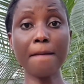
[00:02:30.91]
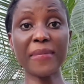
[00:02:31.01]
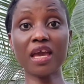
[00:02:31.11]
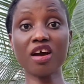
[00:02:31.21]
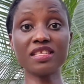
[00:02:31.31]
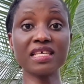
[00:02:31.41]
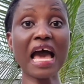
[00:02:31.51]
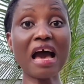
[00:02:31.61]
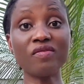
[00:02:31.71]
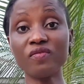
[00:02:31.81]
because they
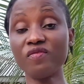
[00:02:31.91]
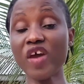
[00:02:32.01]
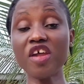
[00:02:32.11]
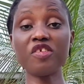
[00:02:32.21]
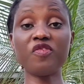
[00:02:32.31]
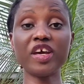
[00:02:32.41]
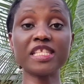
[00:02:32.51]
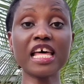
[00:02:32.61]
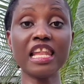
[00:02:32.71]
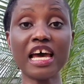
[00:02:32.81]
have very
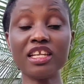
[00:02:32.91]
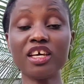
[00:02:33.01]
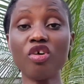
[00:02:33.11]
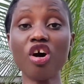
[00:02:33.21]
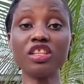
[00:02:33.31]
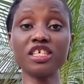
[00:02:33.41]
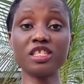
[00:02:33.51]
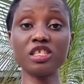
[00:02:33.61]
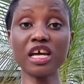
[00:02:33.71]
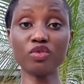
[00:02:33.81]
fertile land and all they
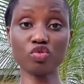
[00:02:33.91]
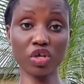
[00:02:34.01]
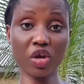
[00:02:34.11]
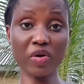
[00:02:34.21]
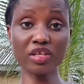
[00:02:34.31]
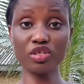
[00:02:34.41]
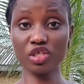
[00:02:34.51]
sit down to talk about